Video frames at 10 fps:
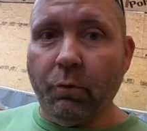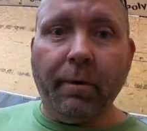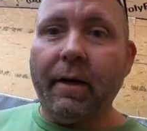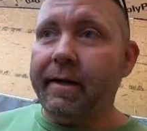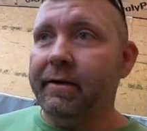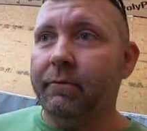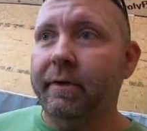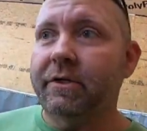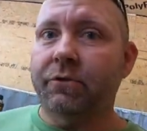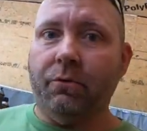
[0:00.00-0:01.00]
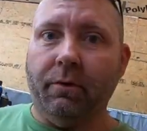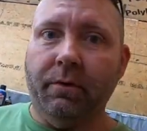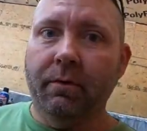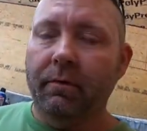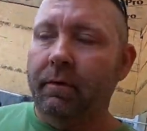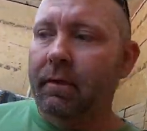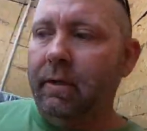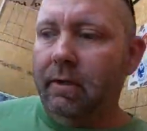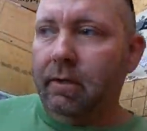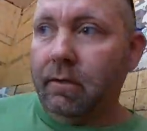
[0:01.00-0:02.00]
full body to restore.
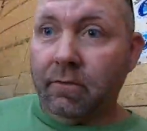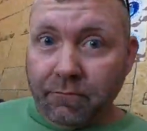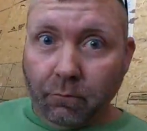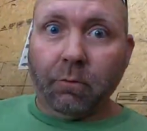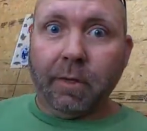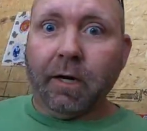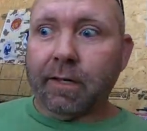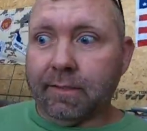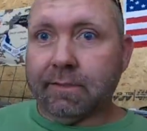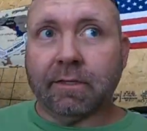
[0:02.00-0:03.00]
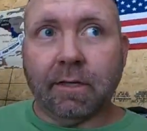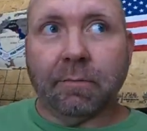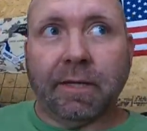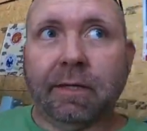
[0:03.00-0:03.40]
Full bodies. I